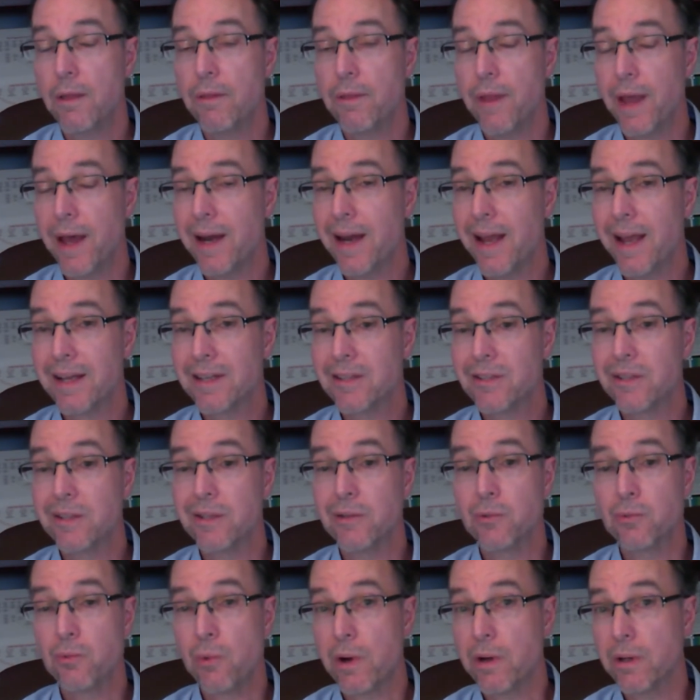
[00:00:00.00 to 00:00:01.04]
That actually
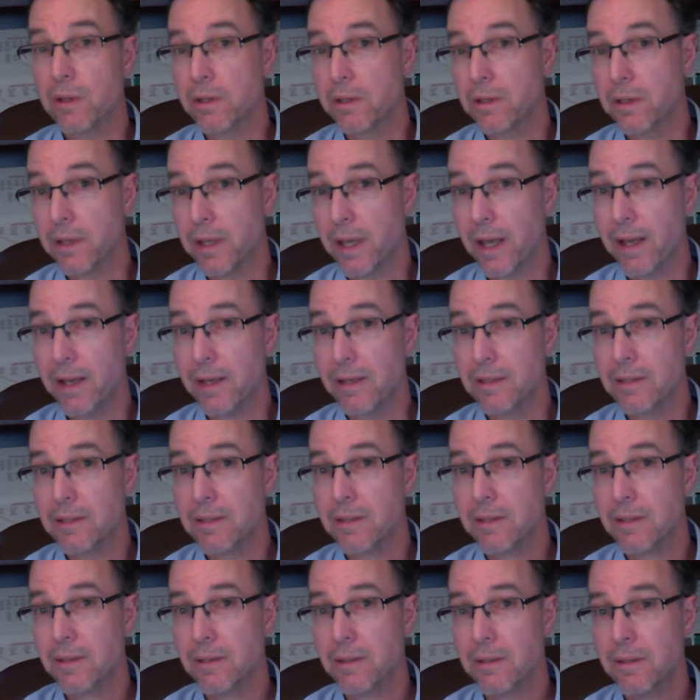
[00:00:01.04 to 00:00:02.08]
is rarely the
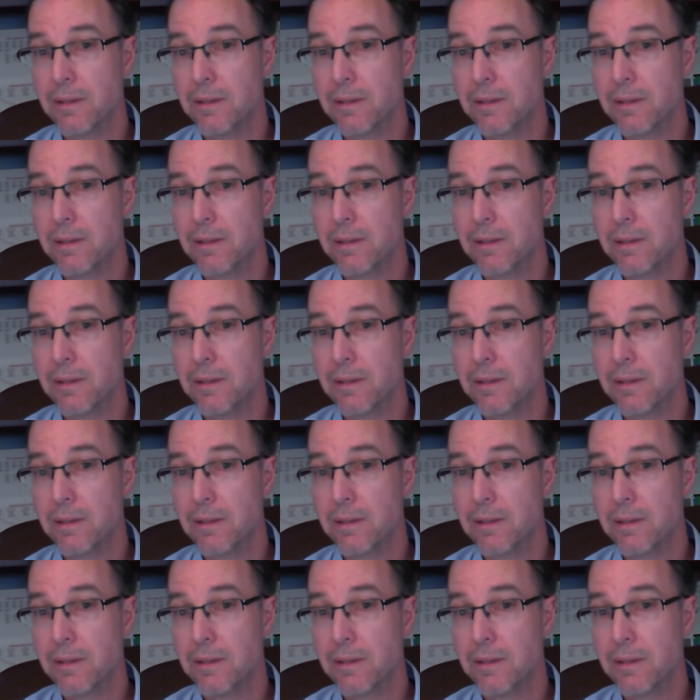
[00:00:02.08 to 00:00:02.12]
case.